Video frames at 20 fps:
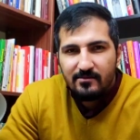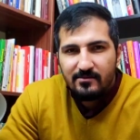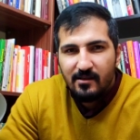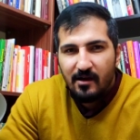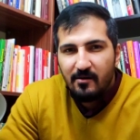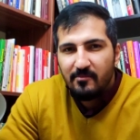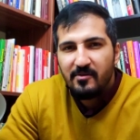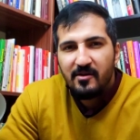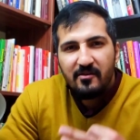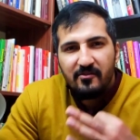
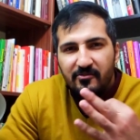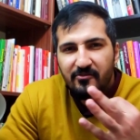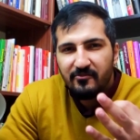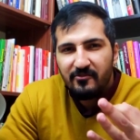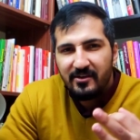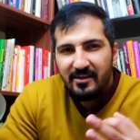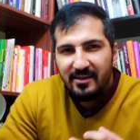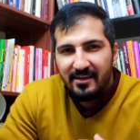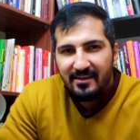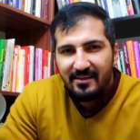Number
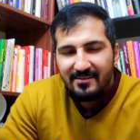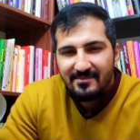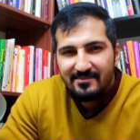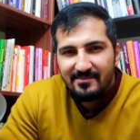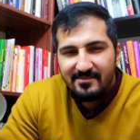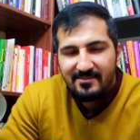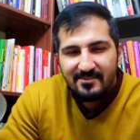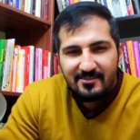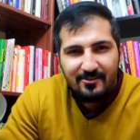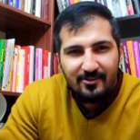3,
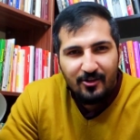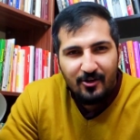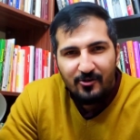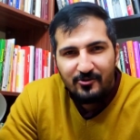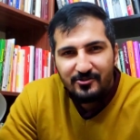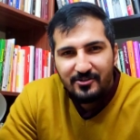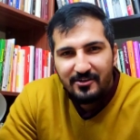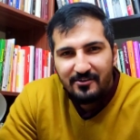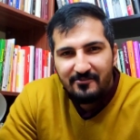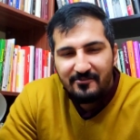
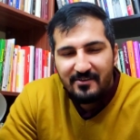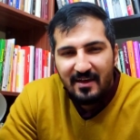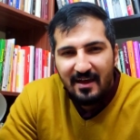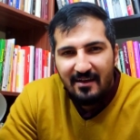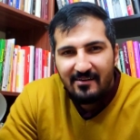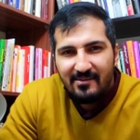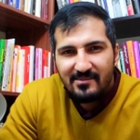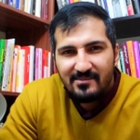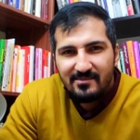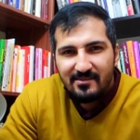disclosure of
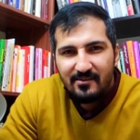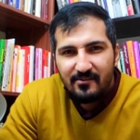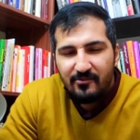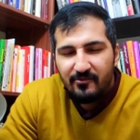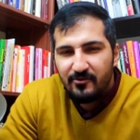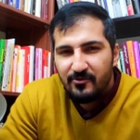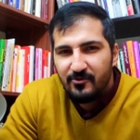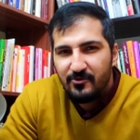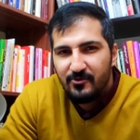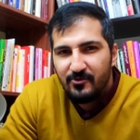character
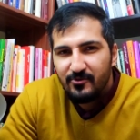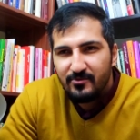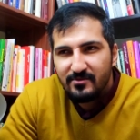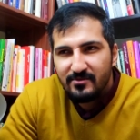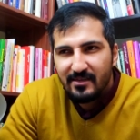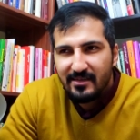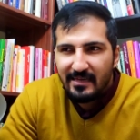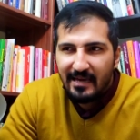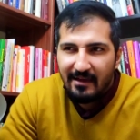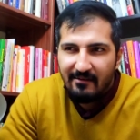through
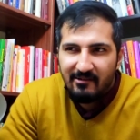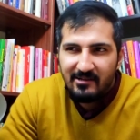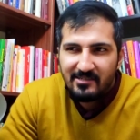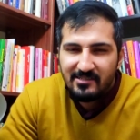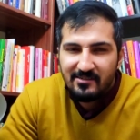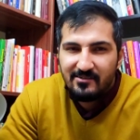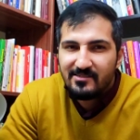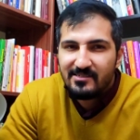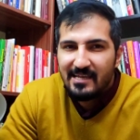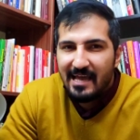the
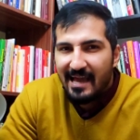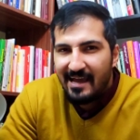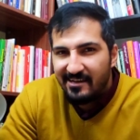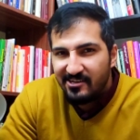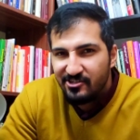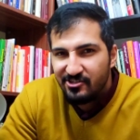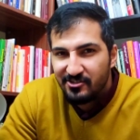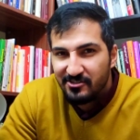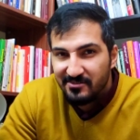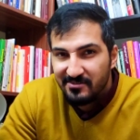character's
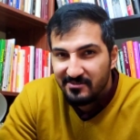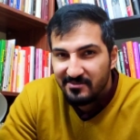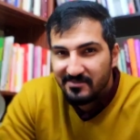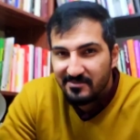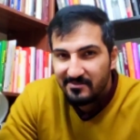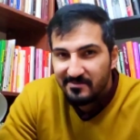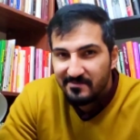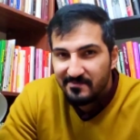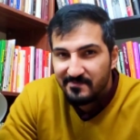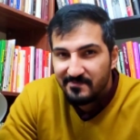actions.